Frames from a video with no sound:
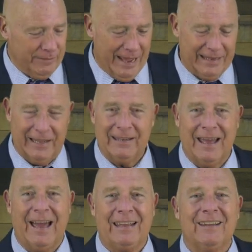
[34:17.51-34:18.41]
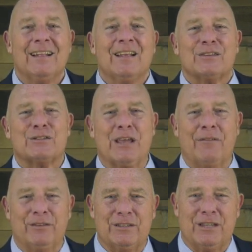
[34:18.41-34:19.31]
989
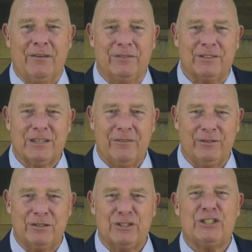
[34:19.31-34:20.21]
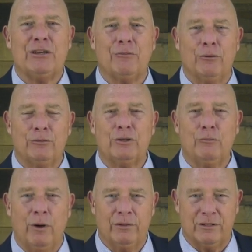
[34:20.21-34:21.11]
777
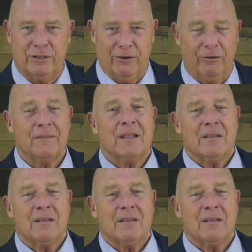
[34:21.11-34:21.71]
0210.